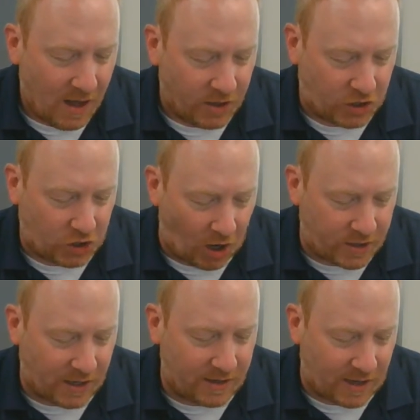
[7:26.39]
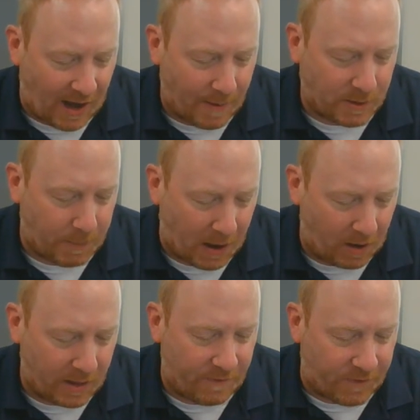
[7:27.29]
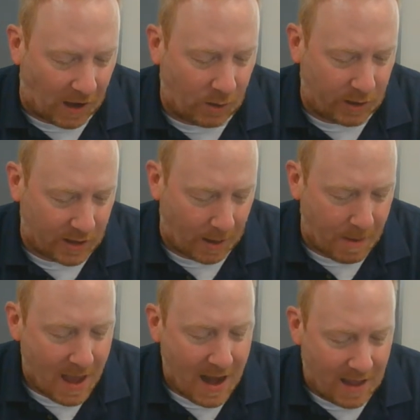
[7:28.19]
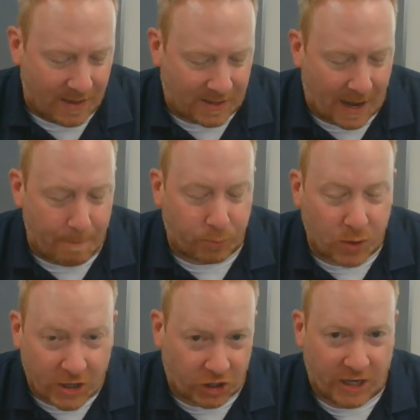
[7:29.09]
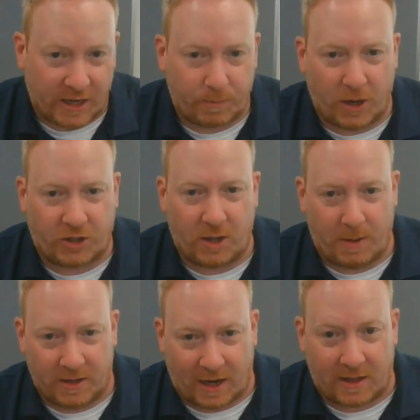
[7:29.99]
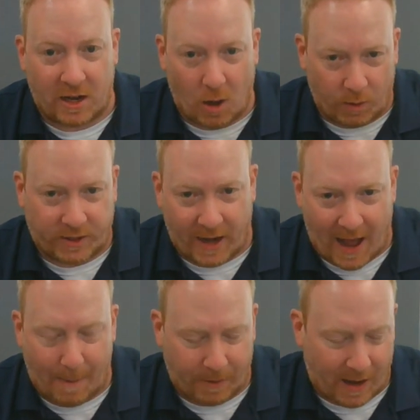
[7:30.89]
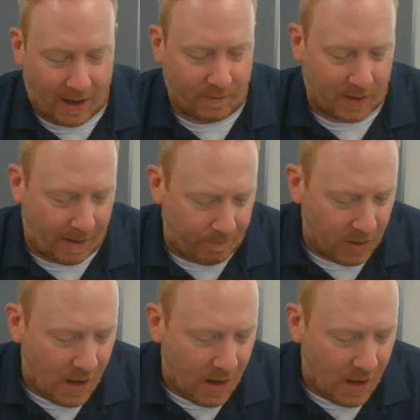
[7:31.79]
the sharks at times apparently following them in the same prescient means like they know what's going to happen ahead of time,